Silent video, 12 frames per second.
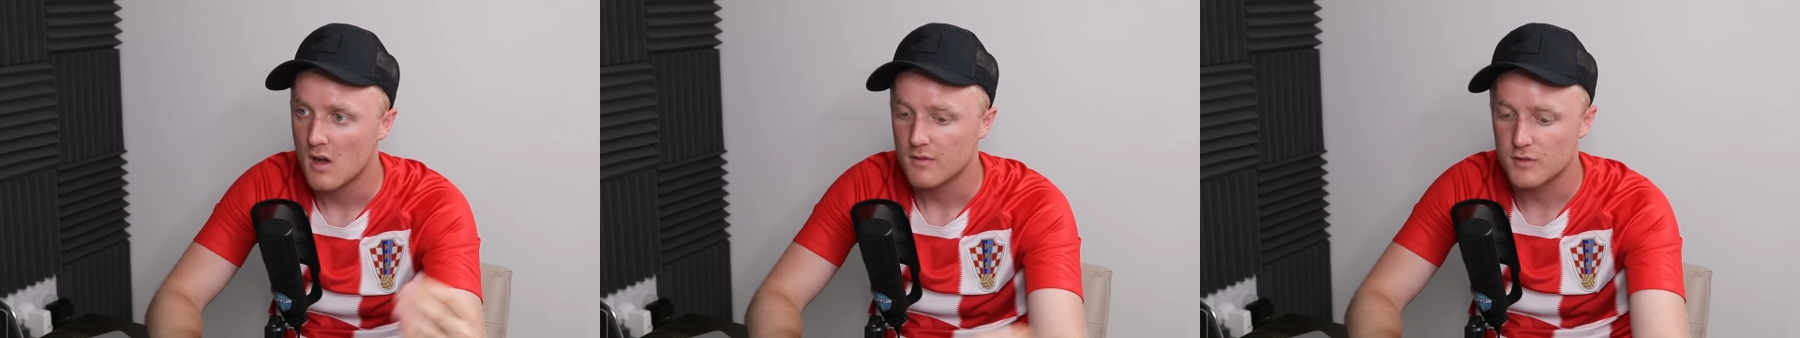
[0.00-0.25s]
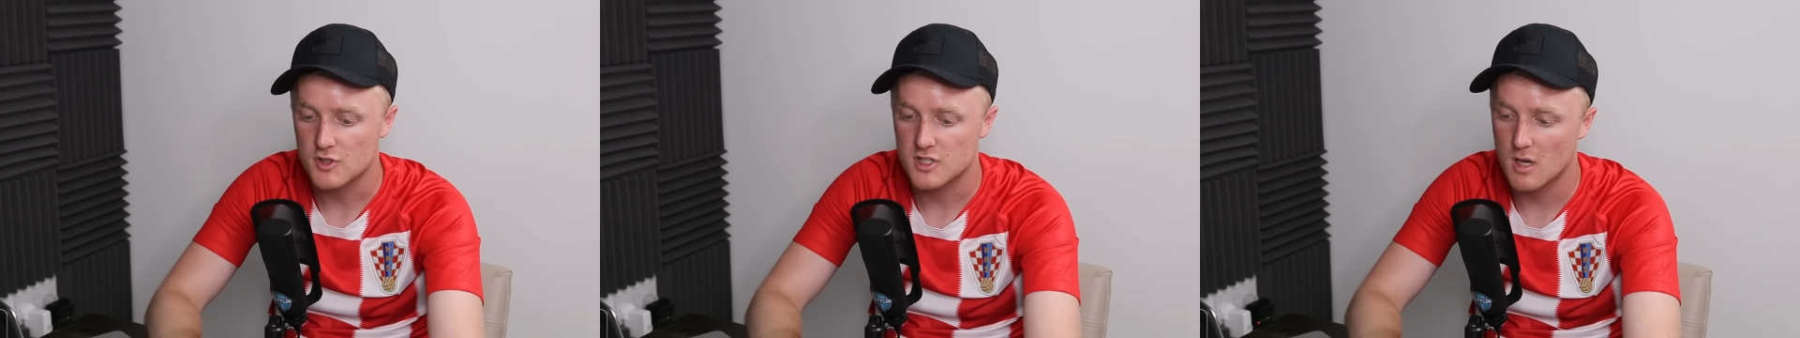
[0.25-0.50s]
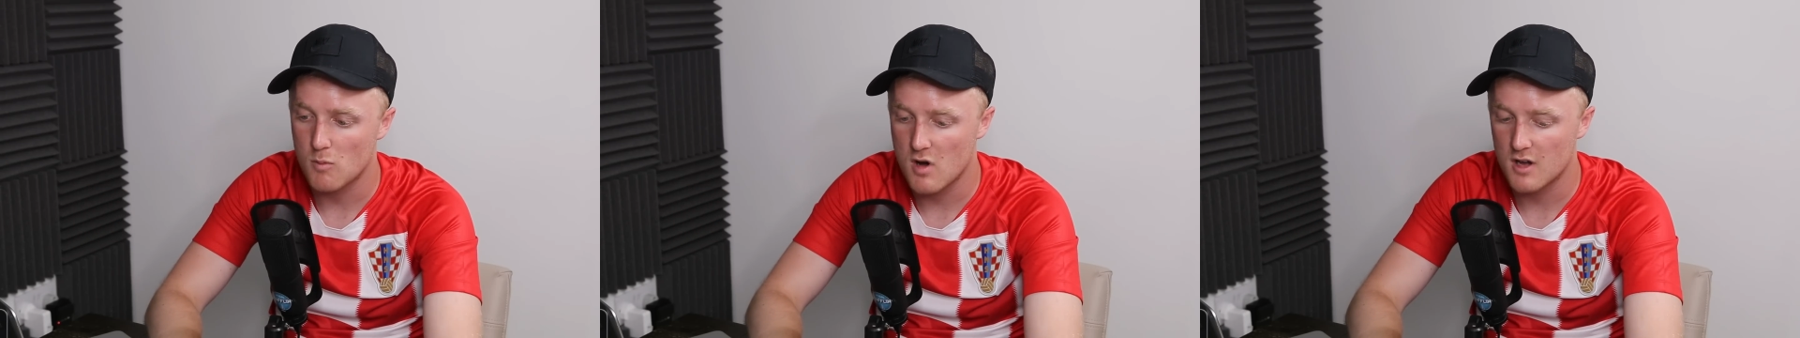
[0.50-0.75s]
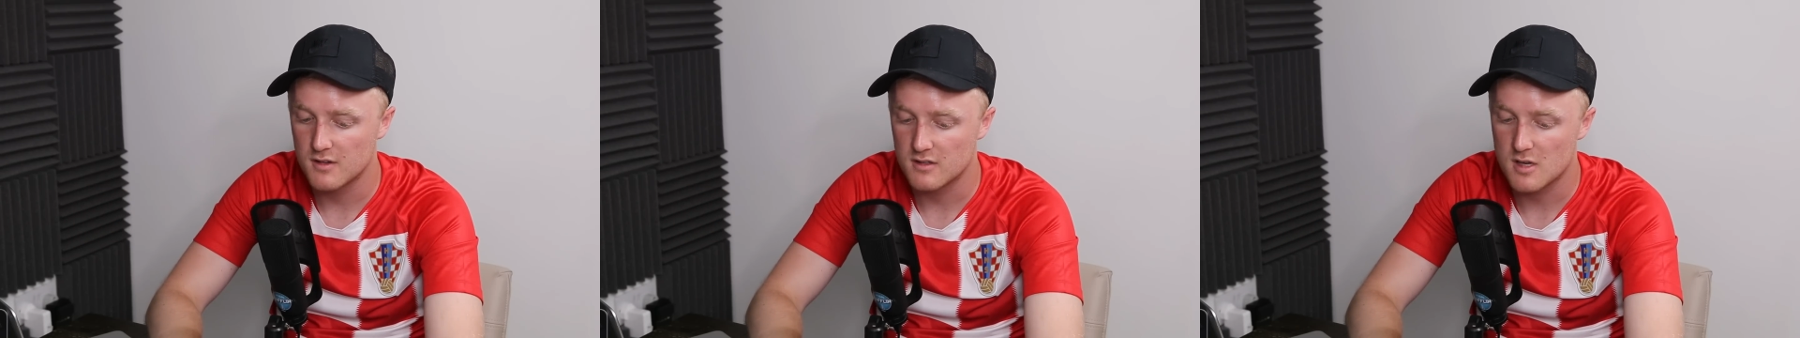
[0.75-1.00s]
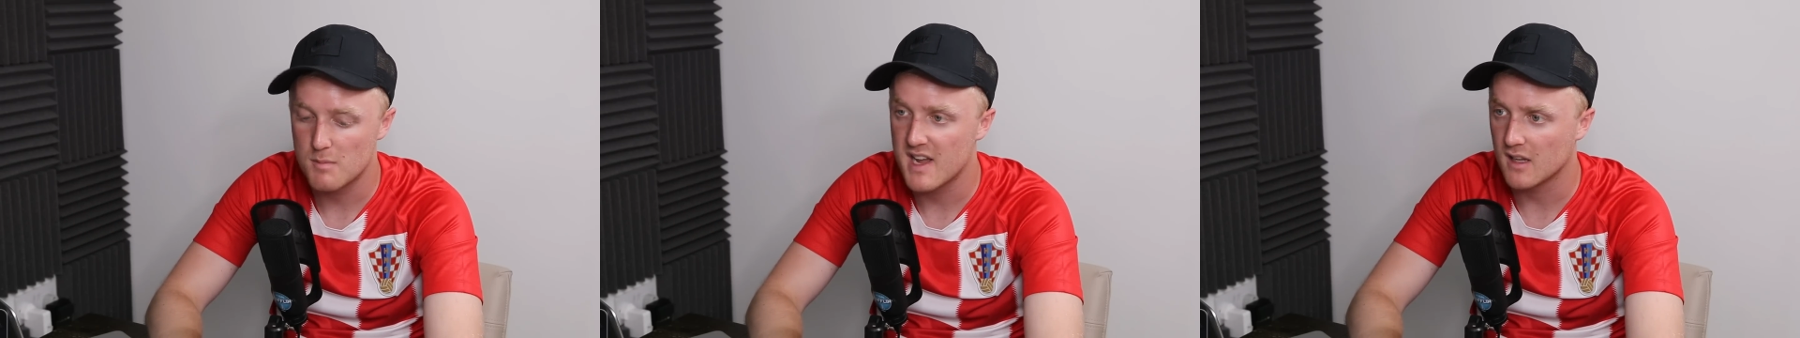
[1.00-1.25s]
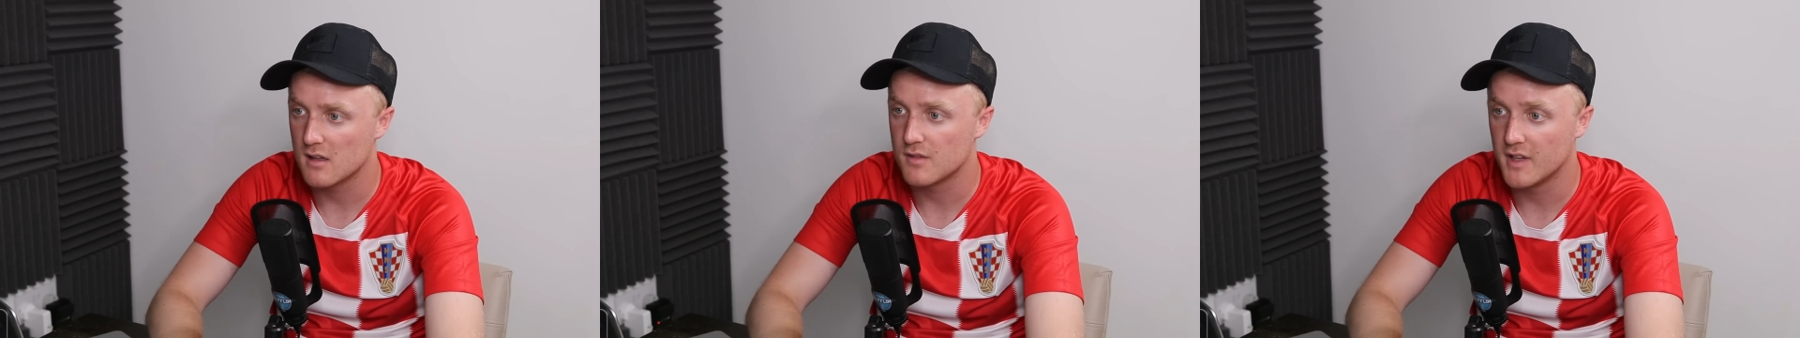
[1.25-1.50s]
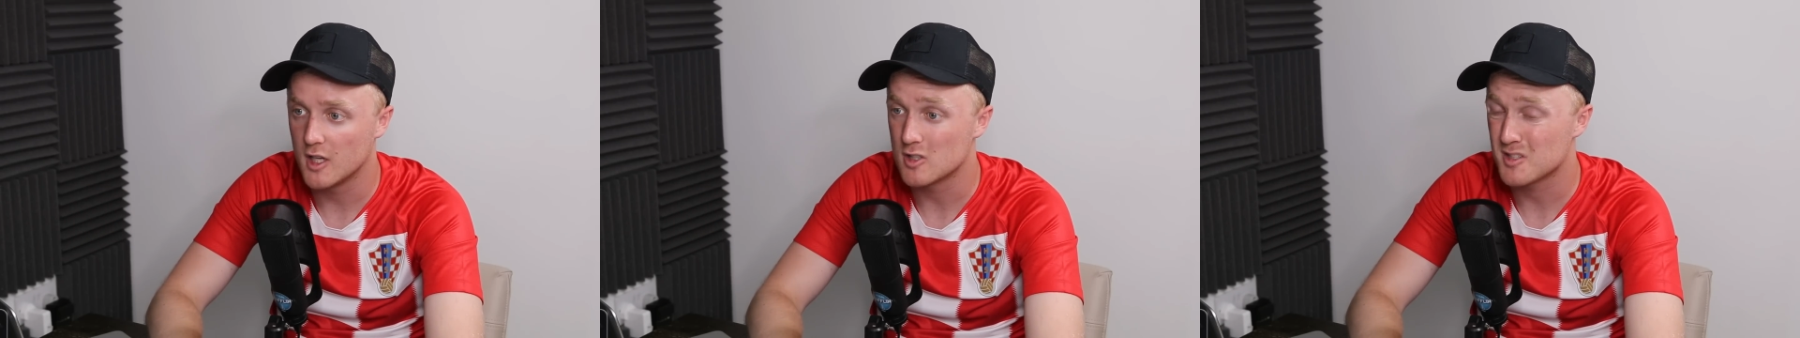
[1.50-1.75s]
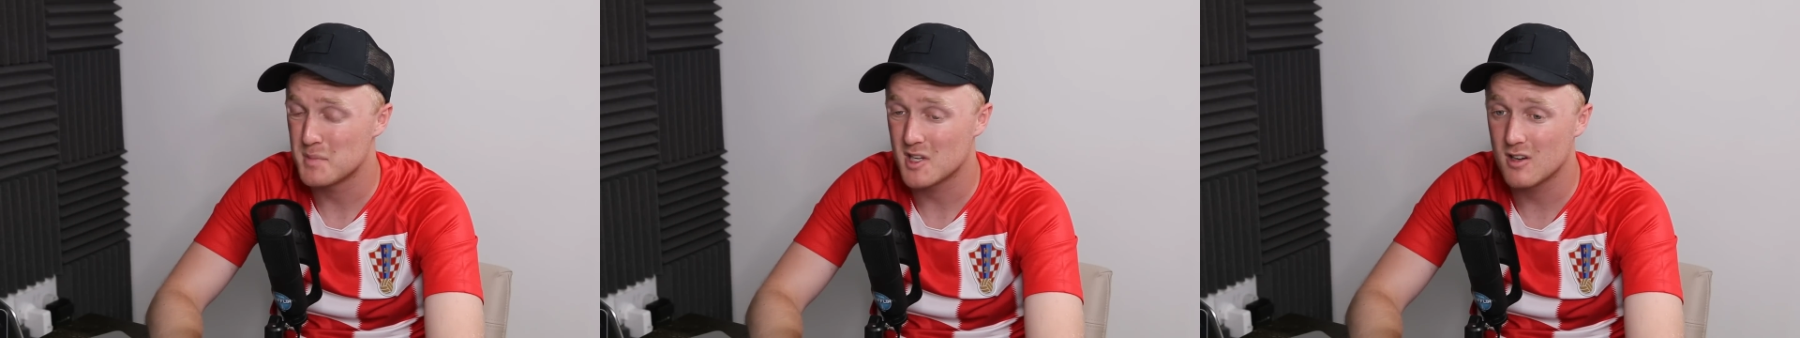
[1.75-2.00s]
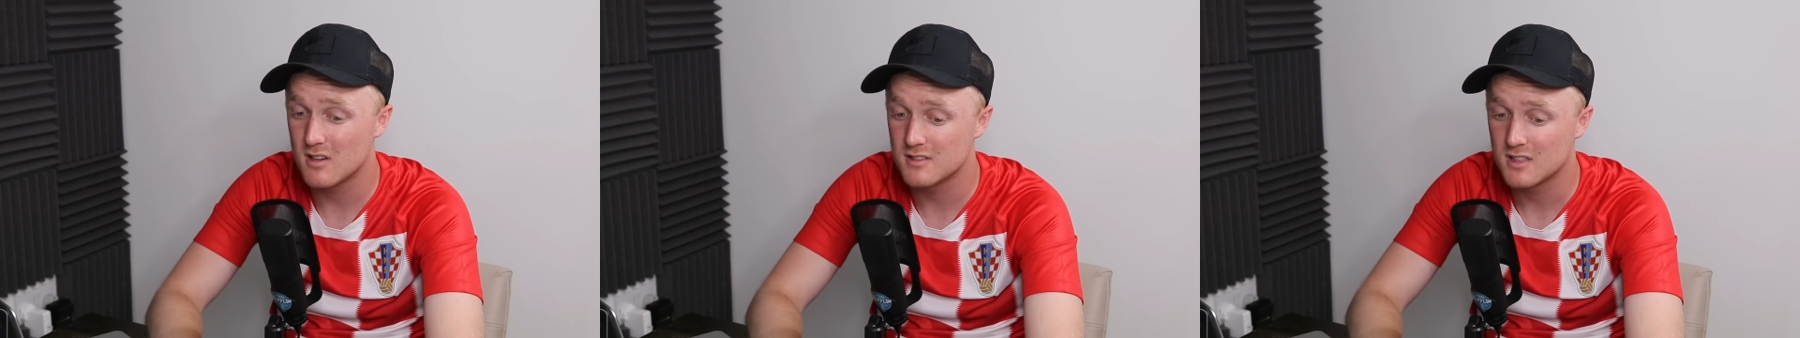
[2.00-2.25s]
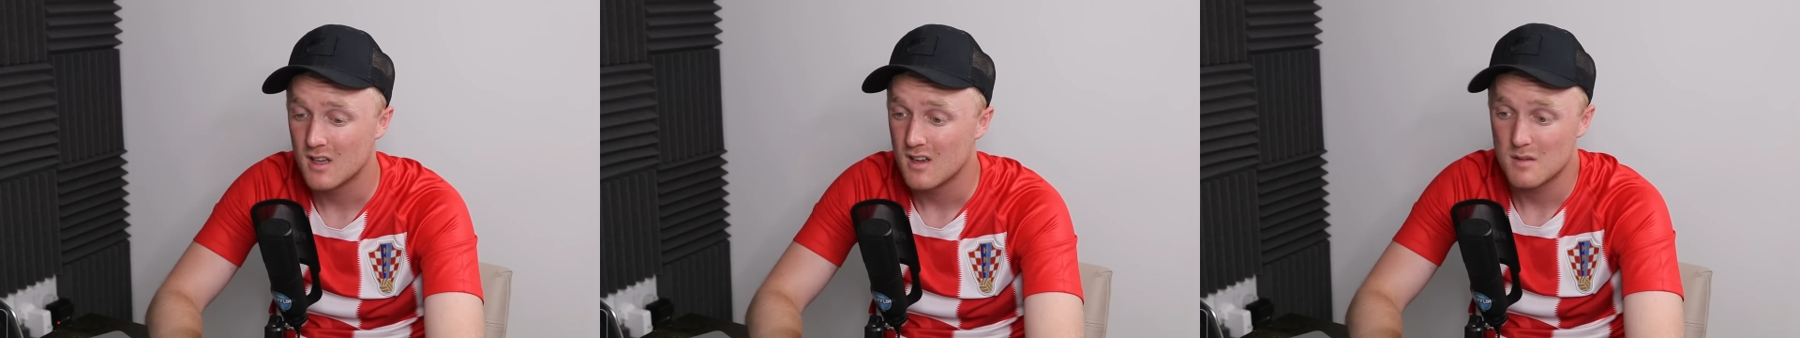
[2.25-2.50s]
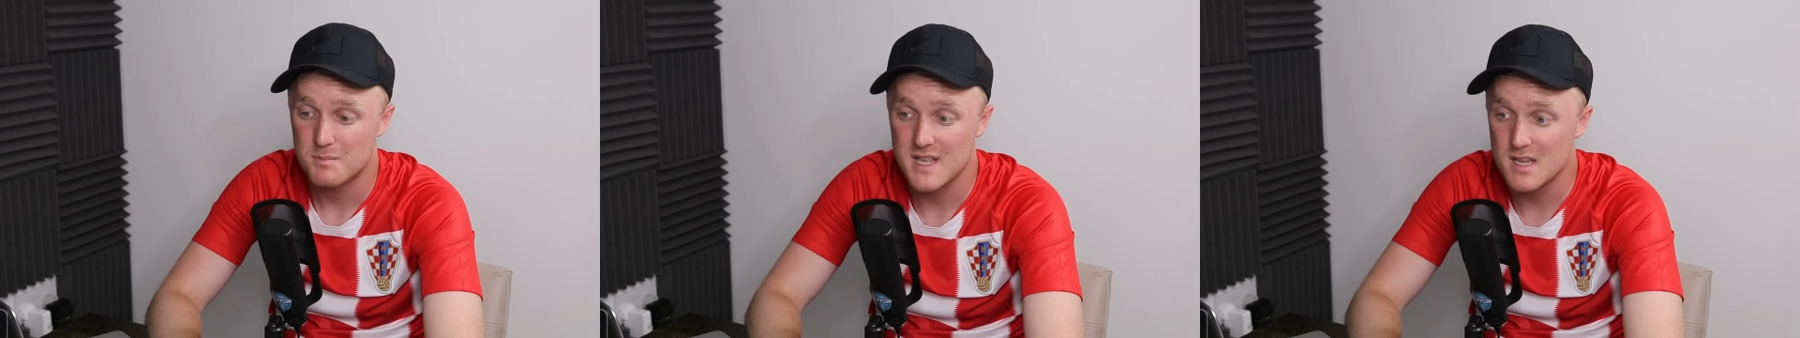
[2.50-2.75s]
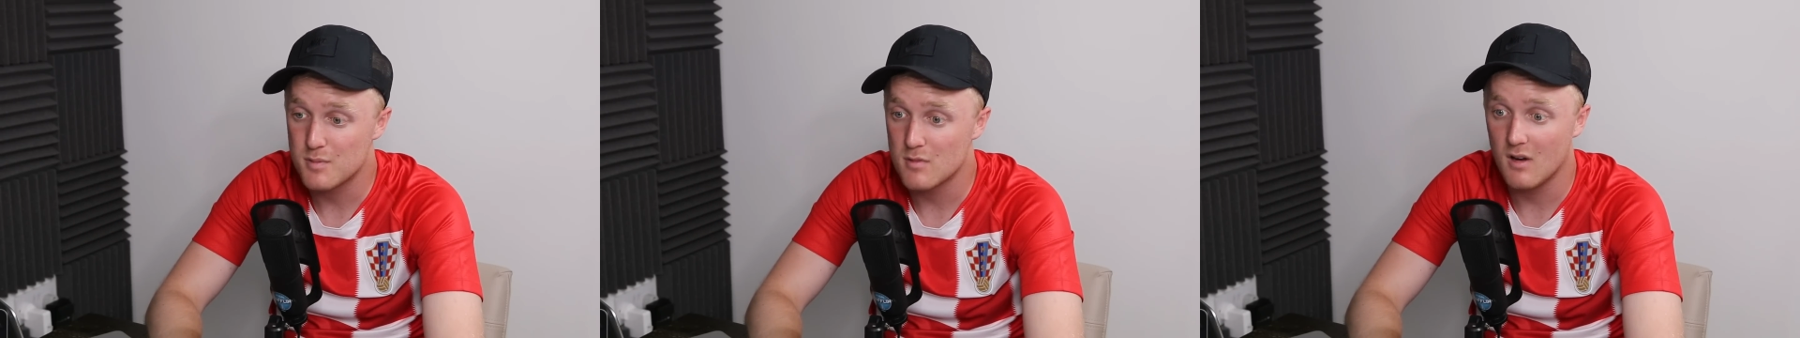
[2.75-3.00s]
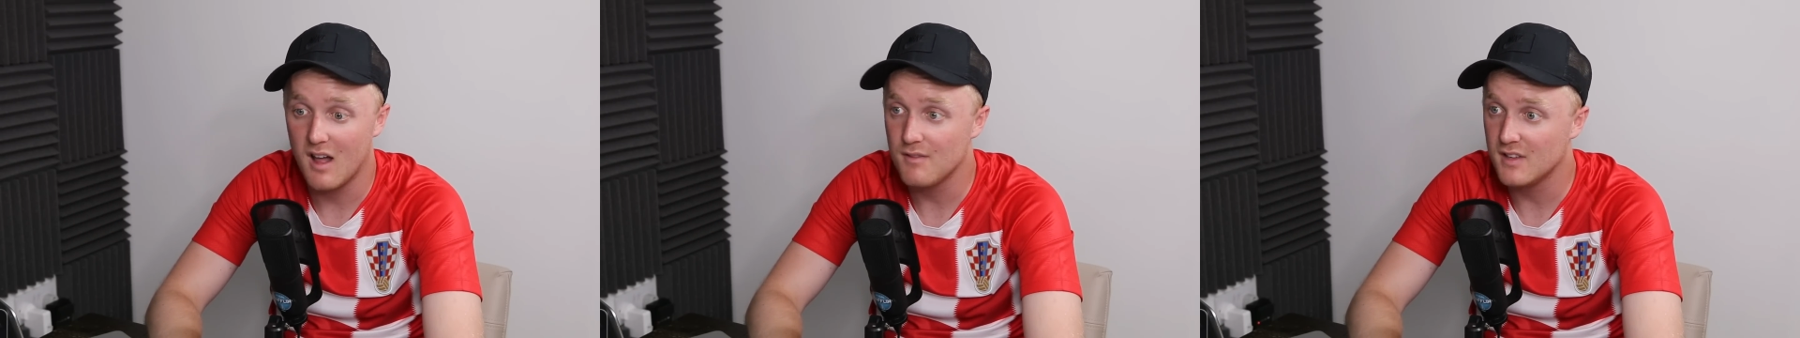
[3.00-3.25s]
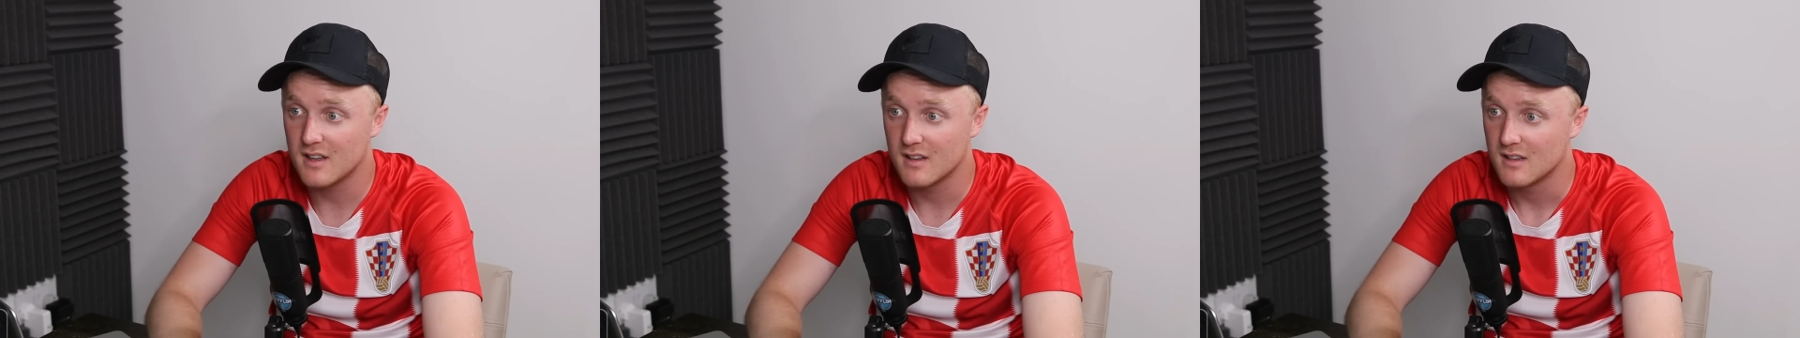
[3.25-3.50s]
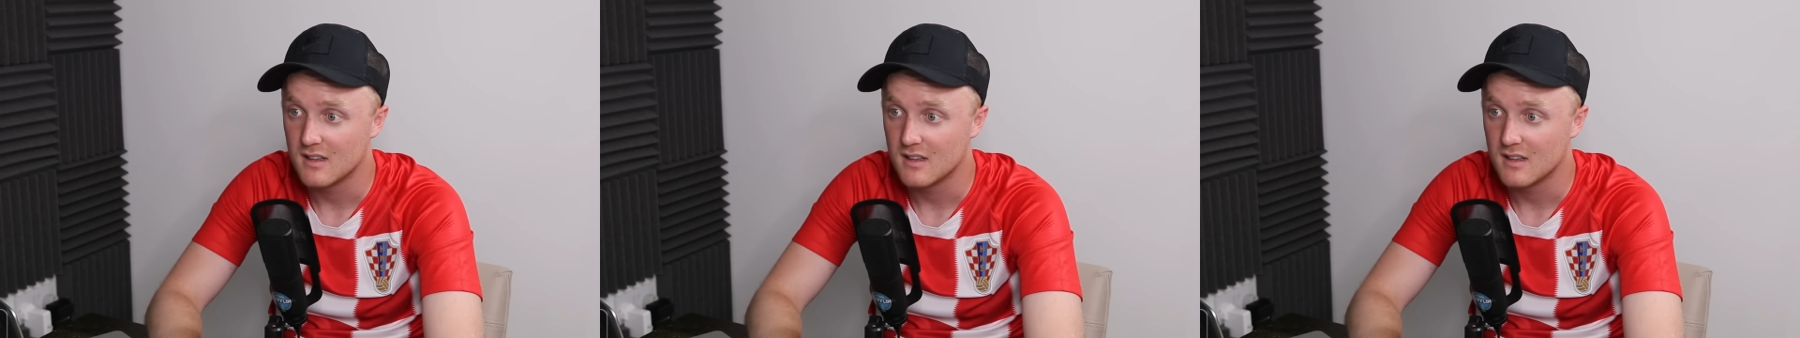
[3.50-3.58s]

for someone to make those videos because people love it.